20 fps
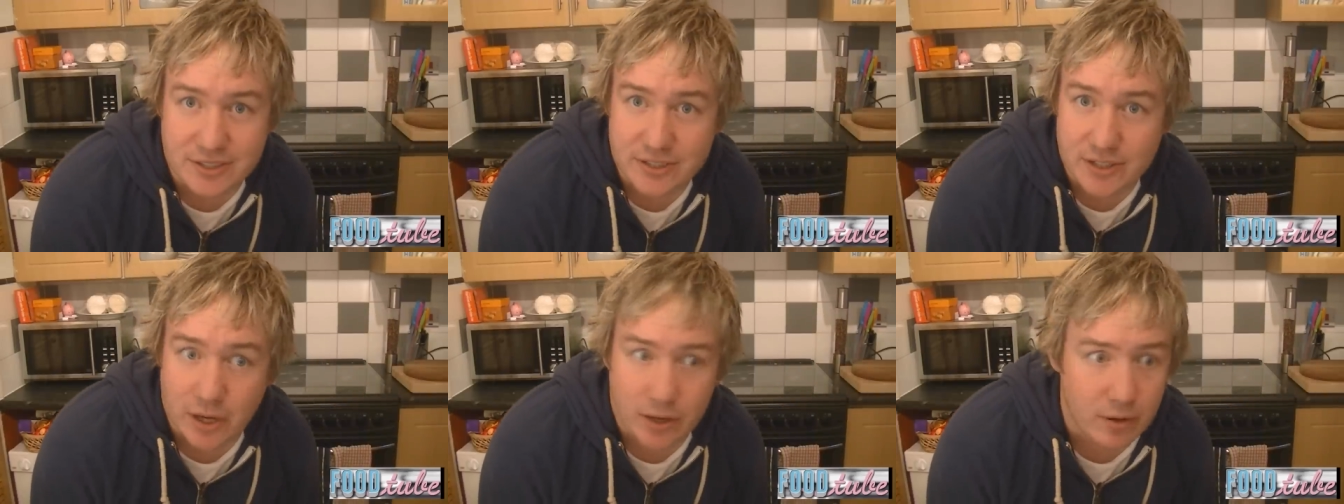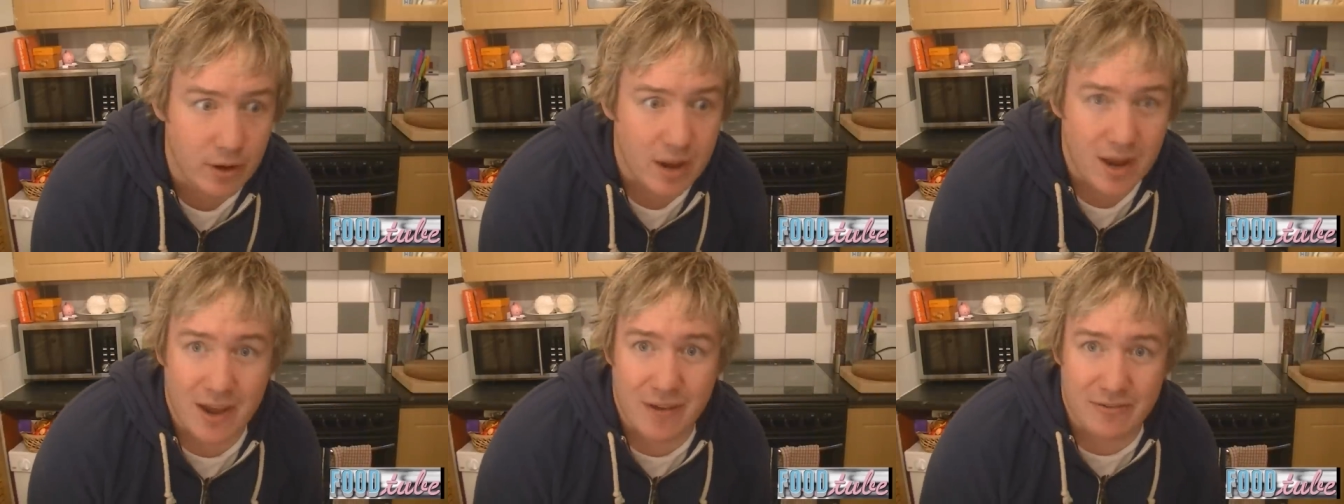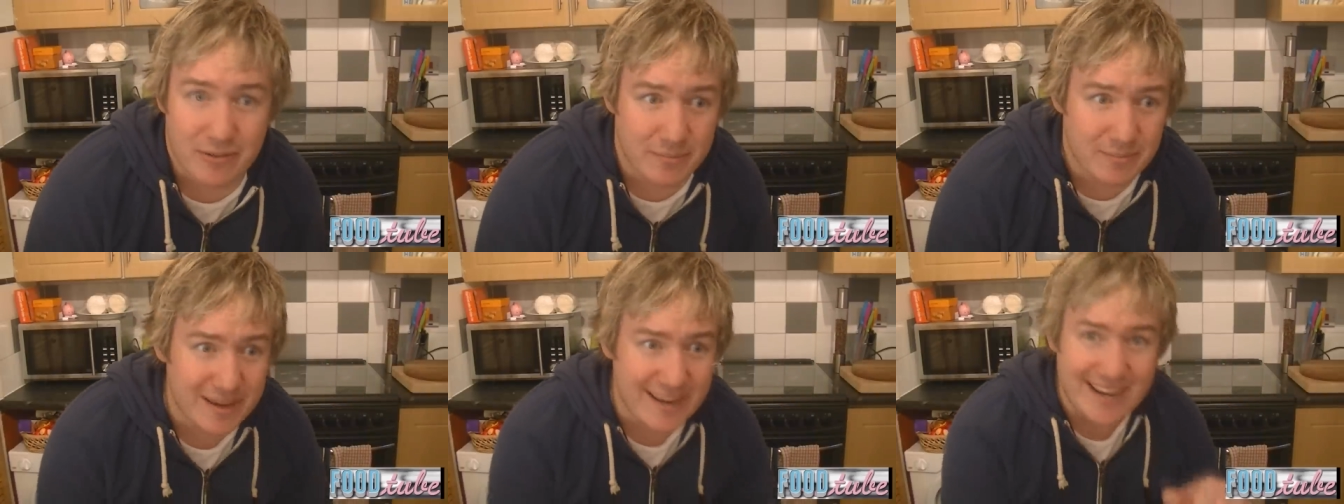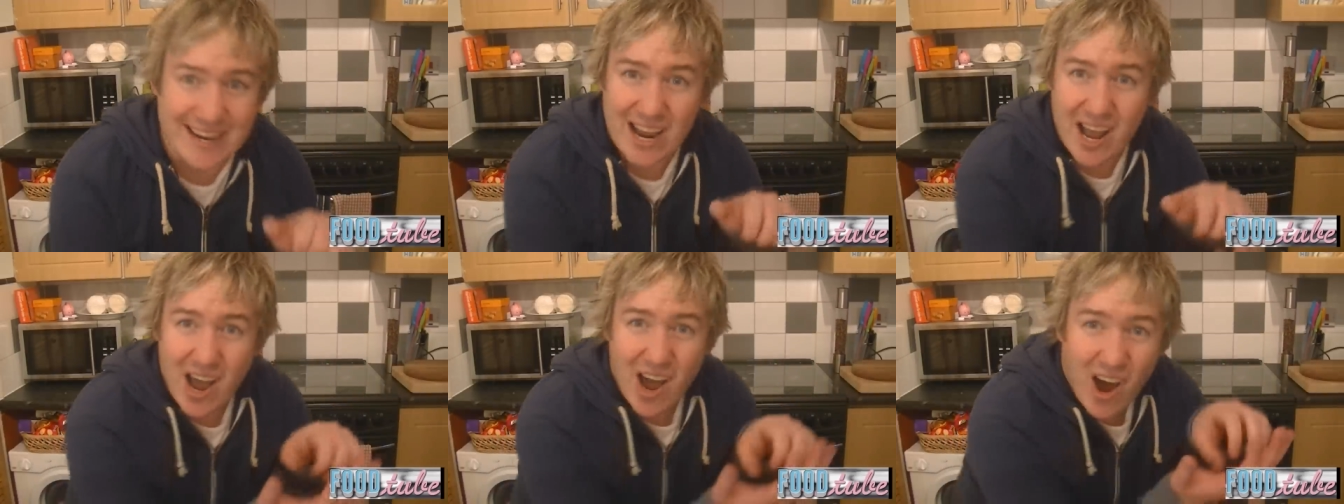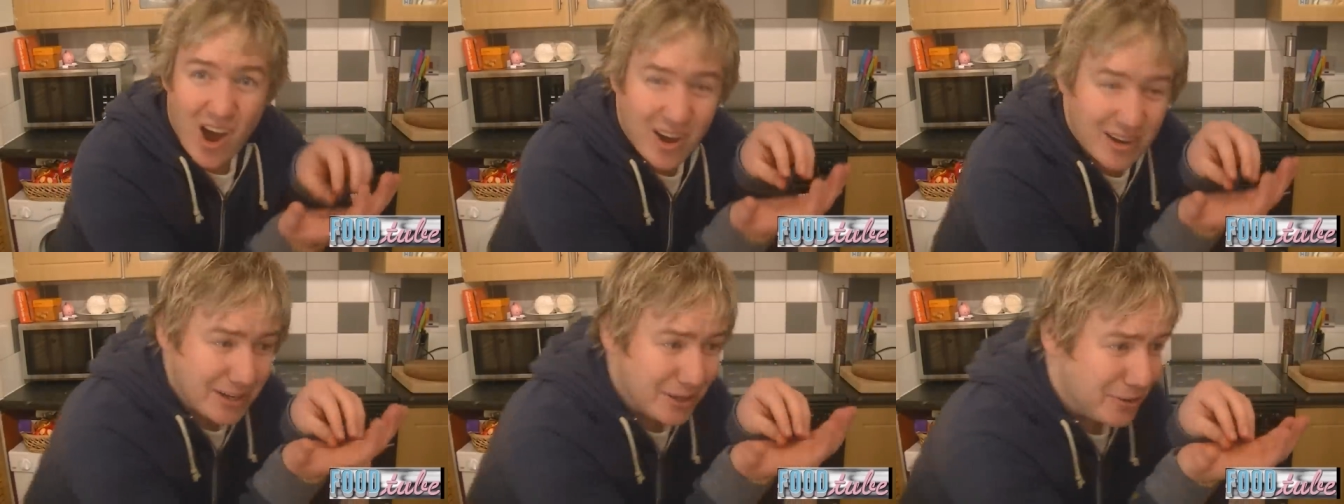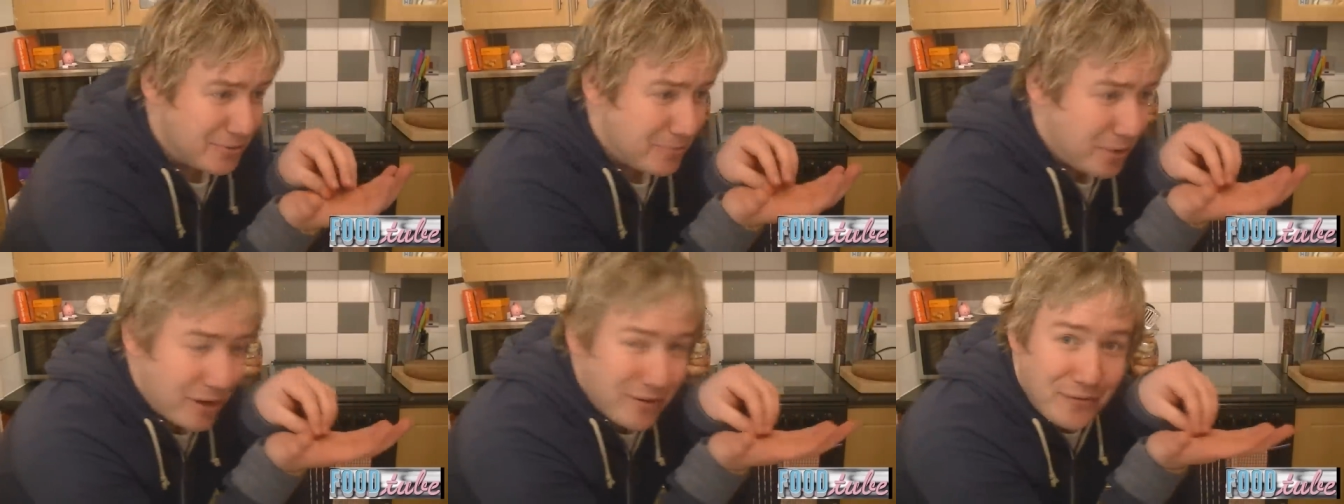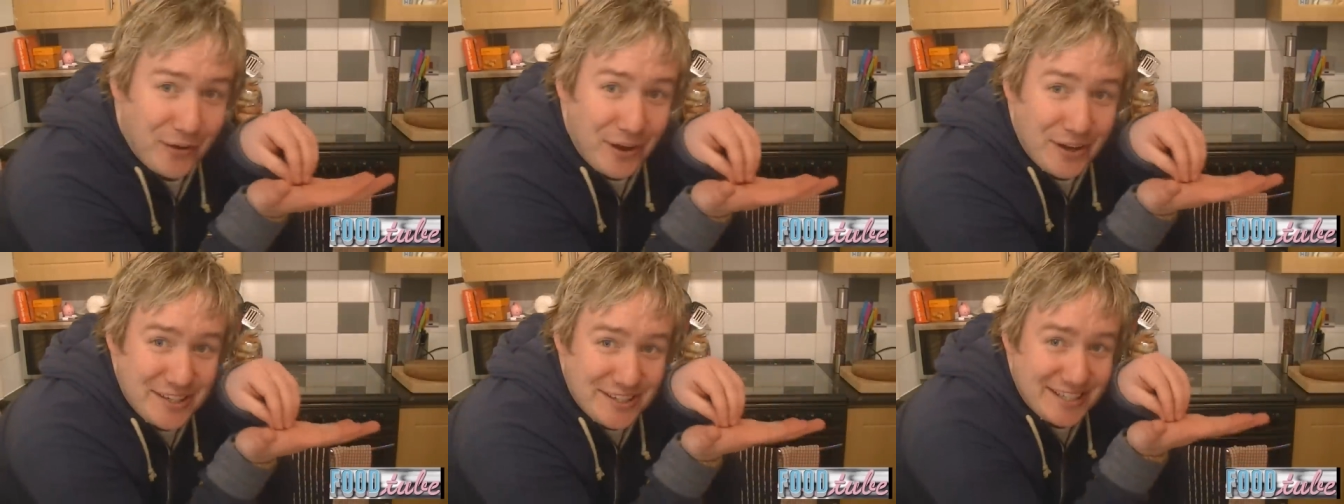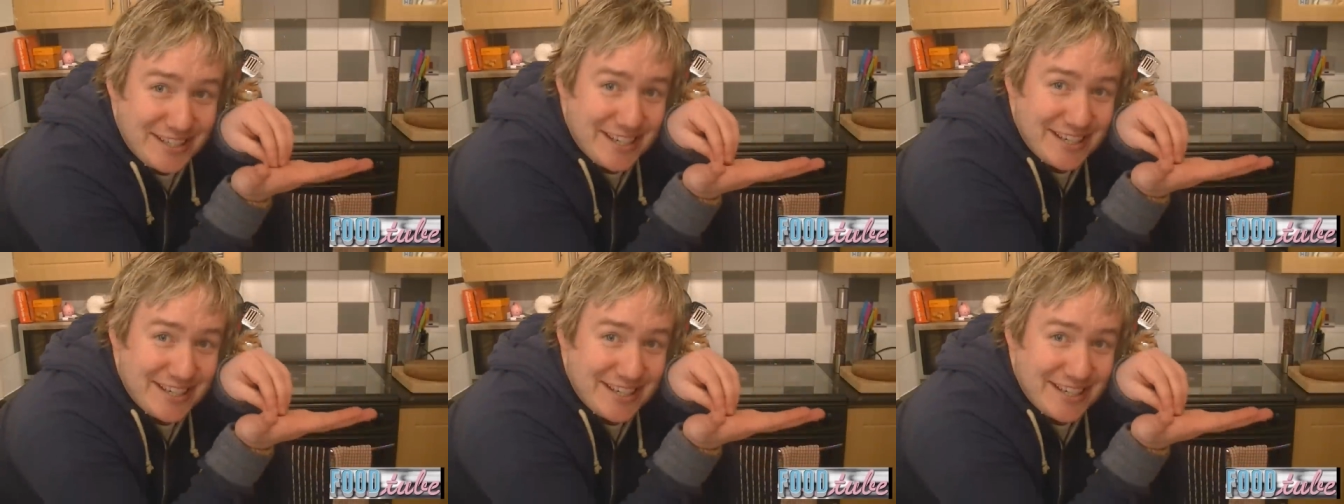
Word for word: So for me, our little My Virgin